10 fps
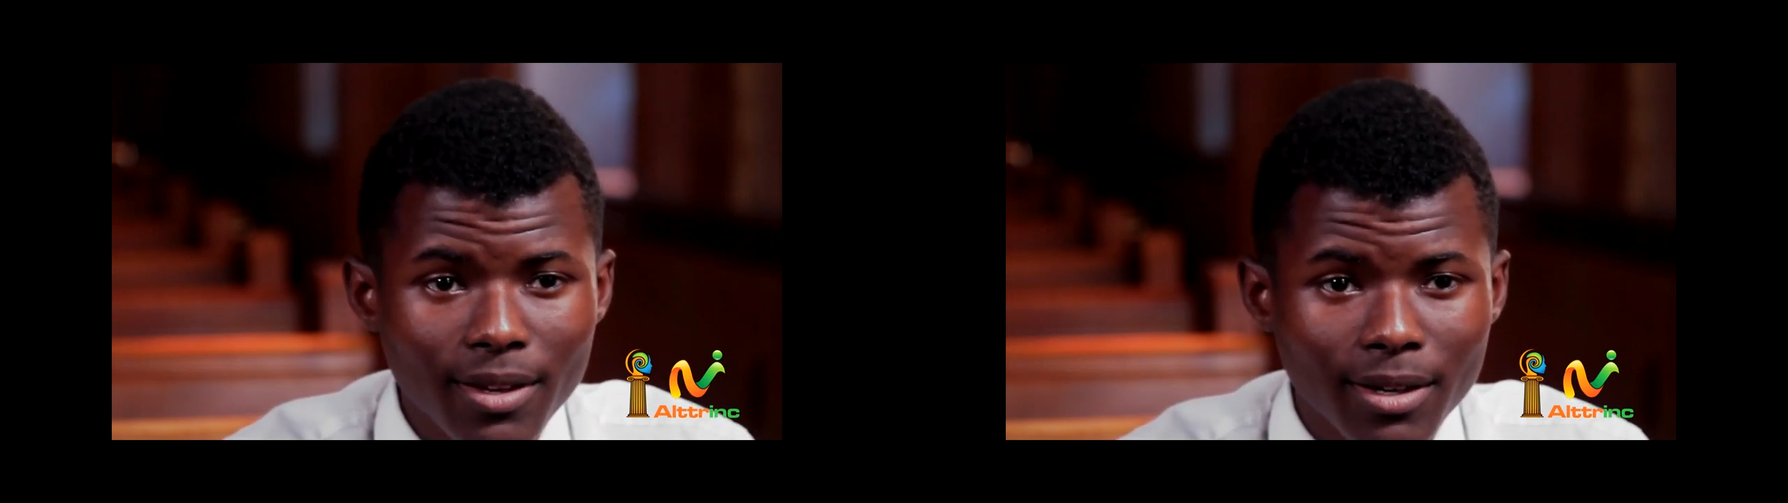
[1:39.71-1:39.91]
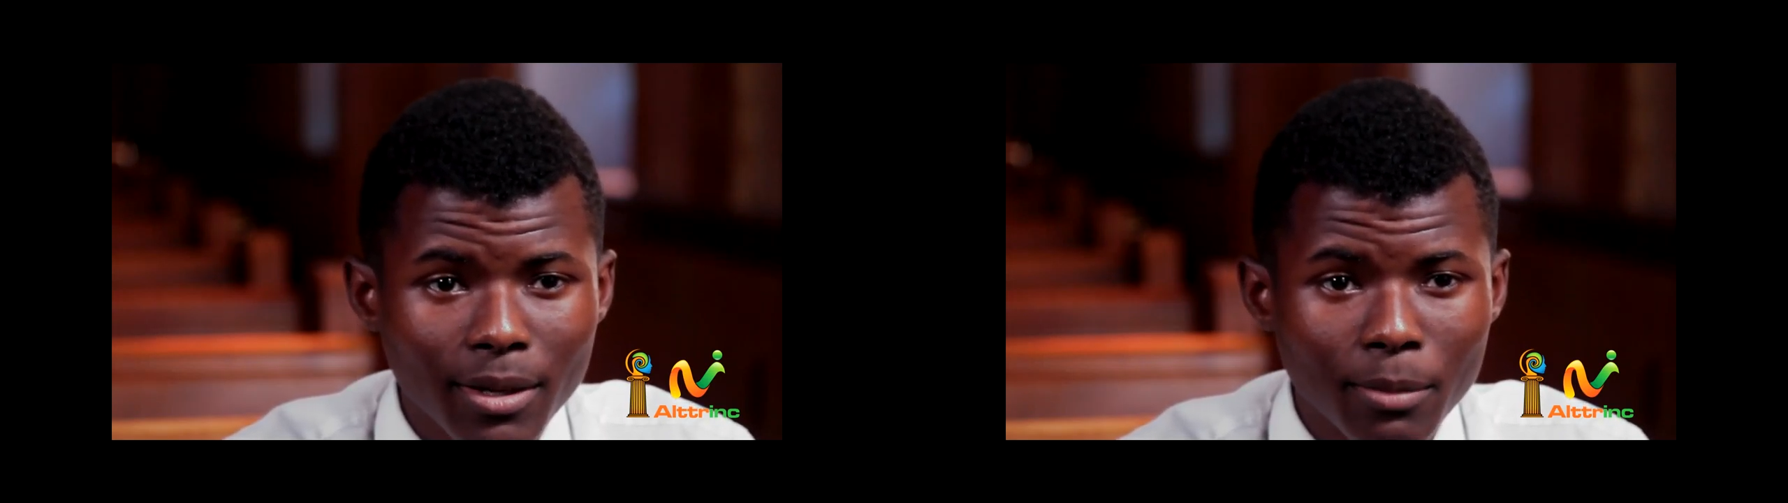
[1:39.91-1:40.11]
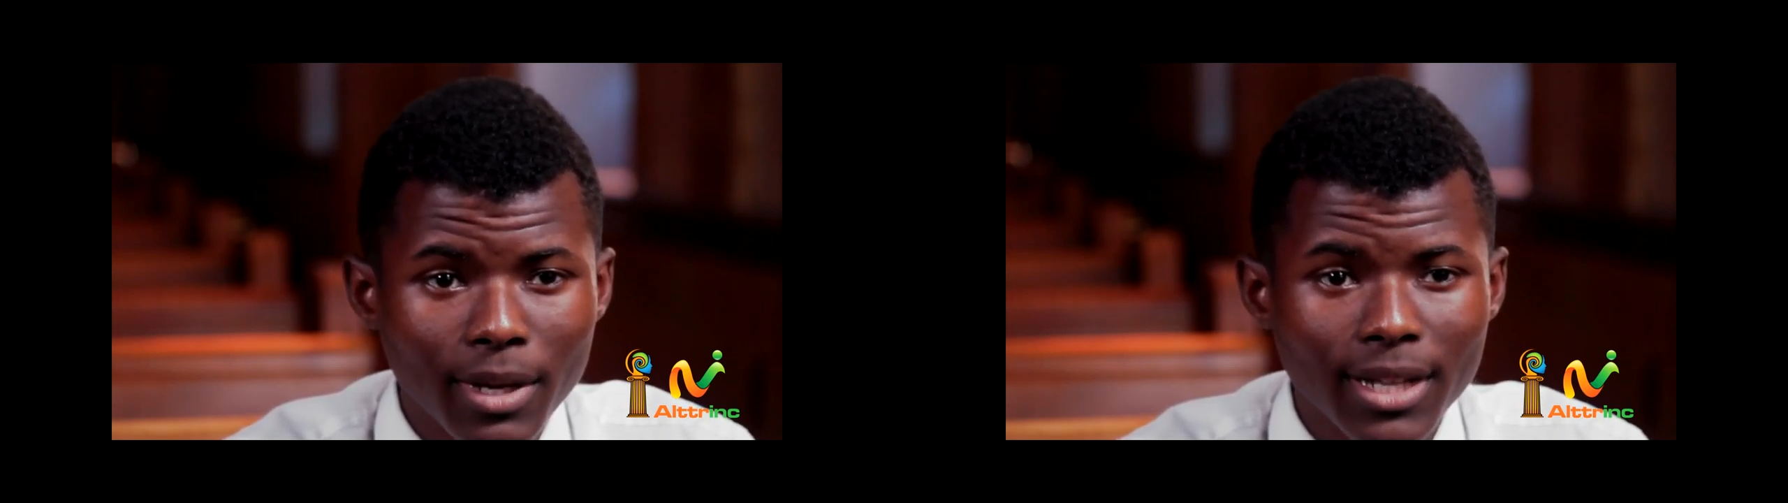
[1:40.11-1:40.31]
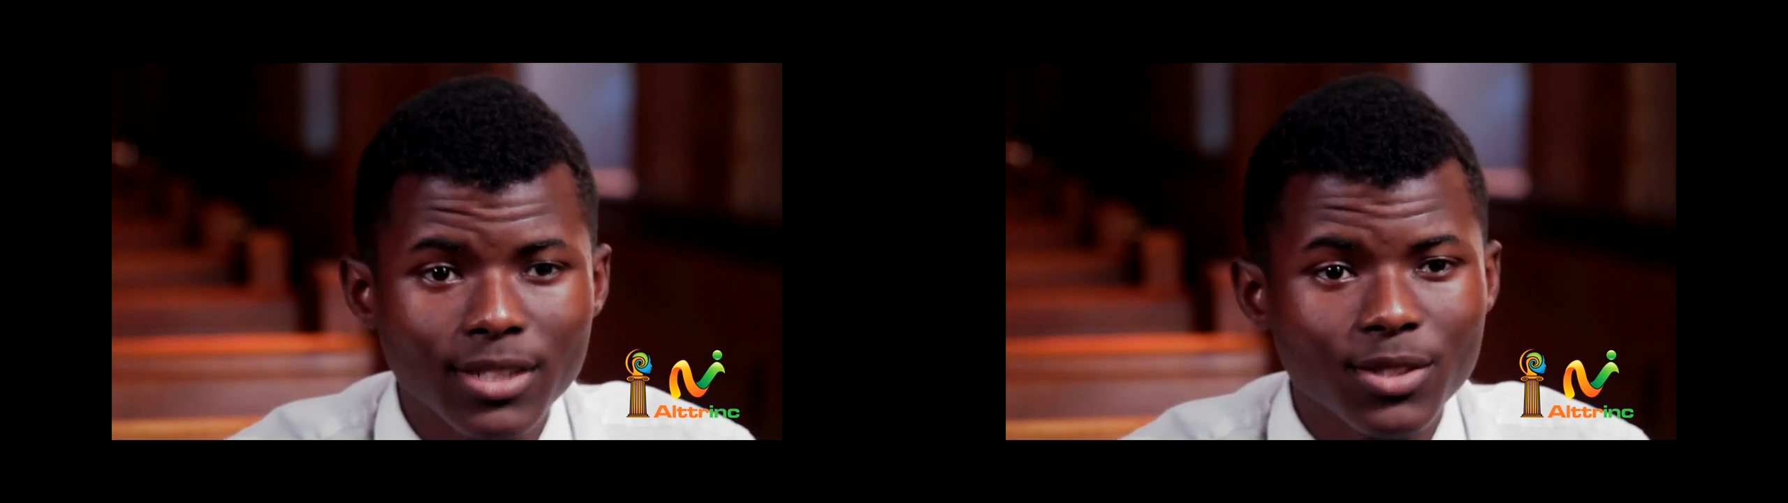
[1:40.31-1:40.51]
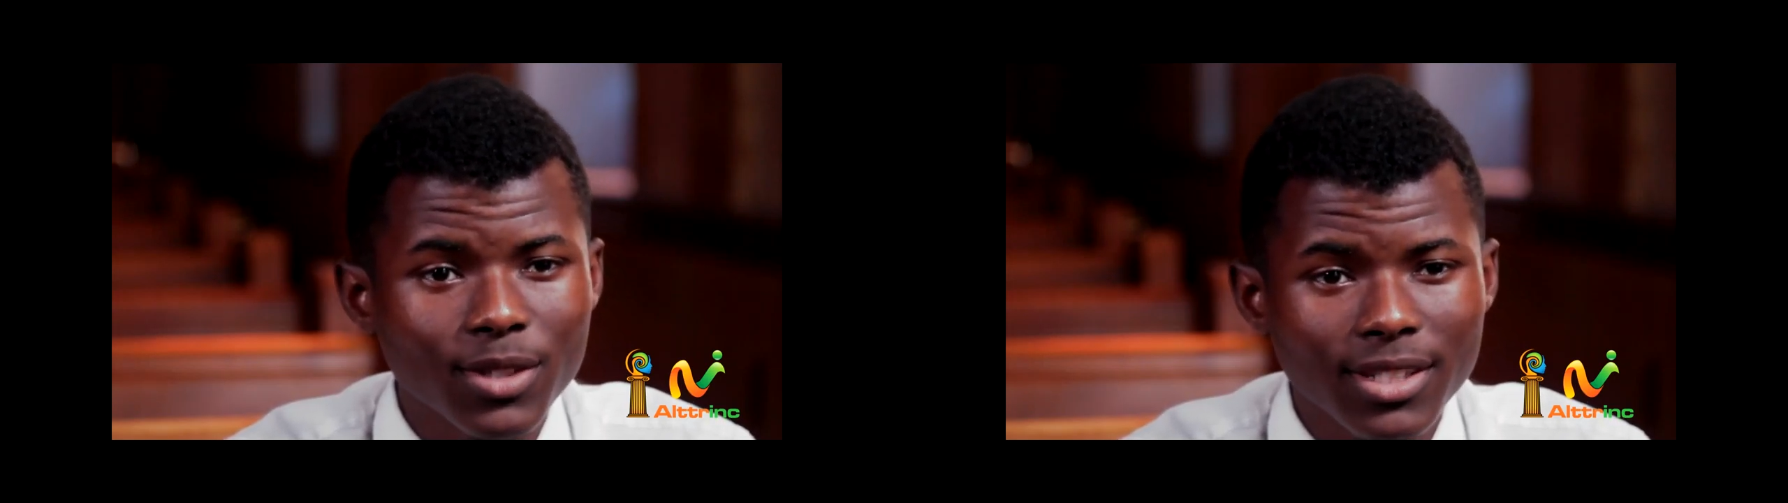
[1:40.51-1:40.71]
um, I
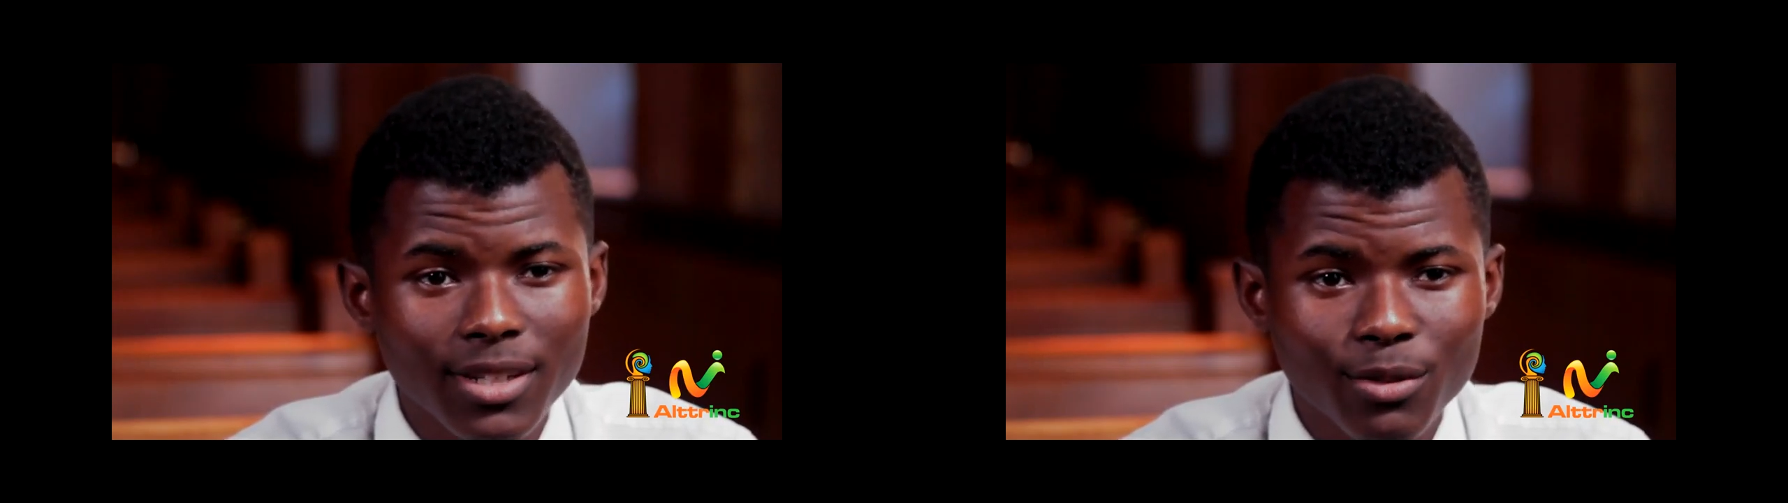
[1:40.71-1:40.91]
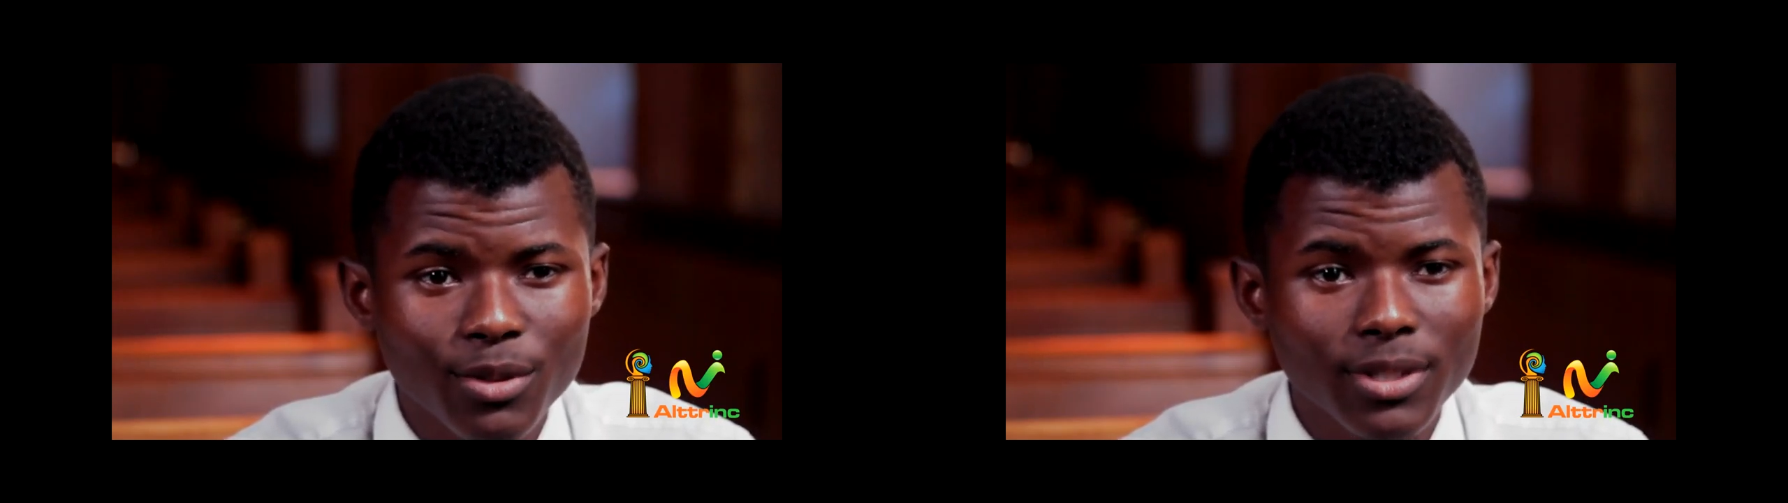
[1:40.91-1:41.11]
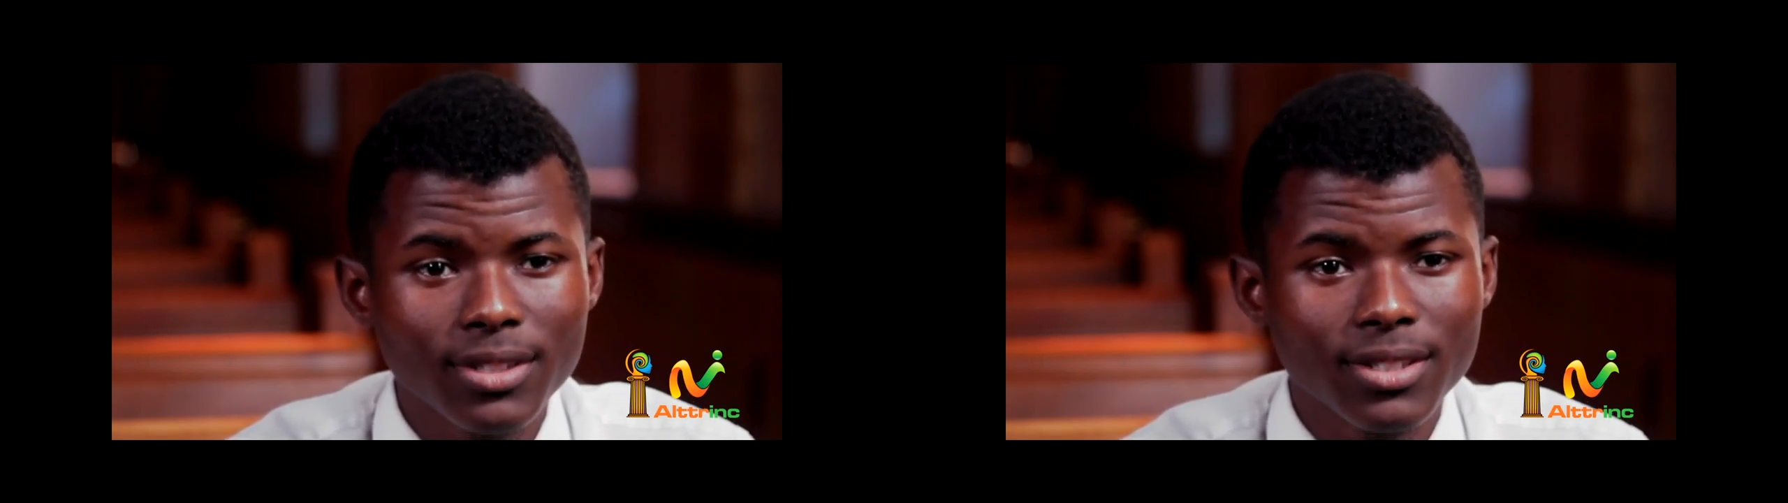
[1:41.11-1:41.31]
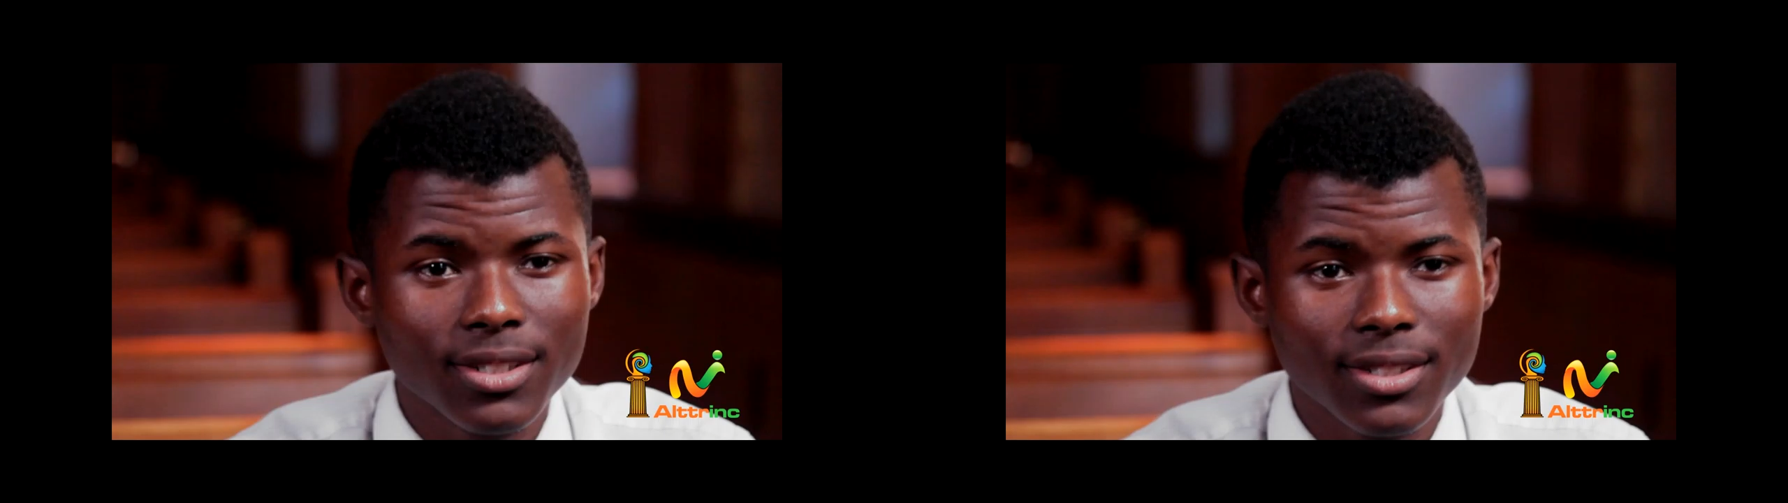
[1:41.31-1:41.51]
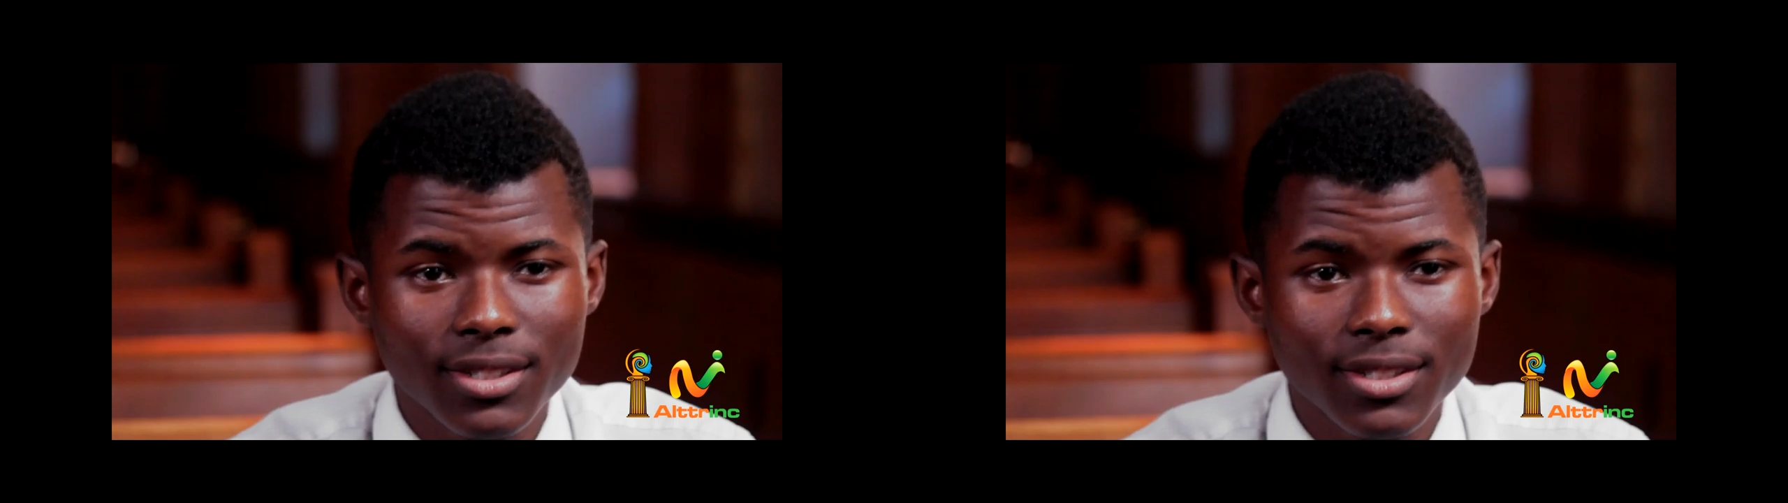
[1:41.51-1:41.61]
instructed everyone to,